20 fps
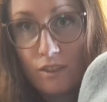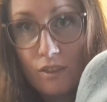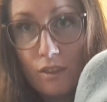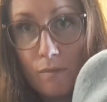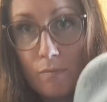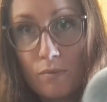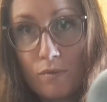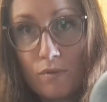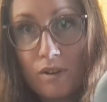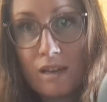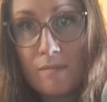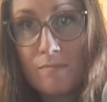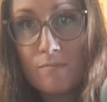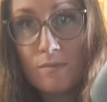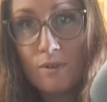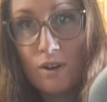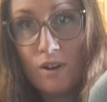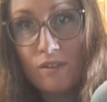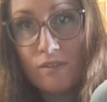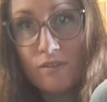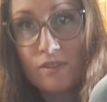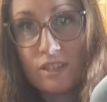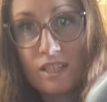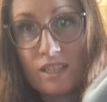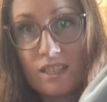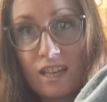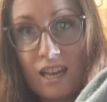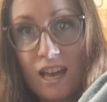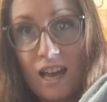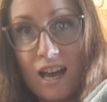the brim of
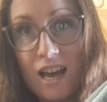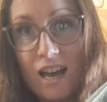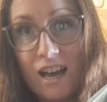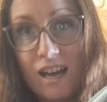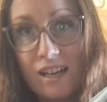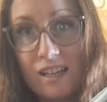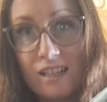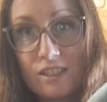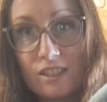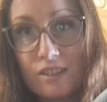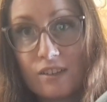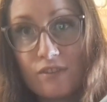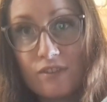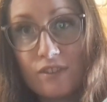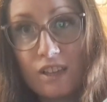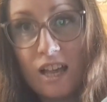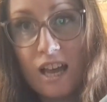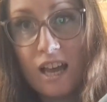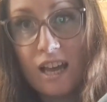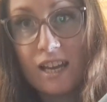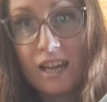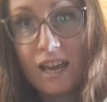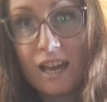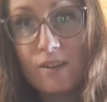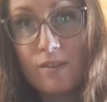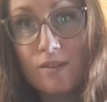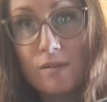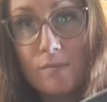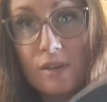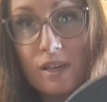this hat to flatten it
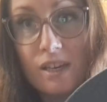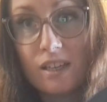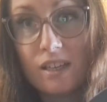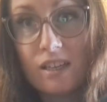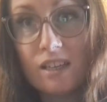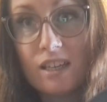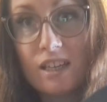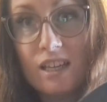out a bit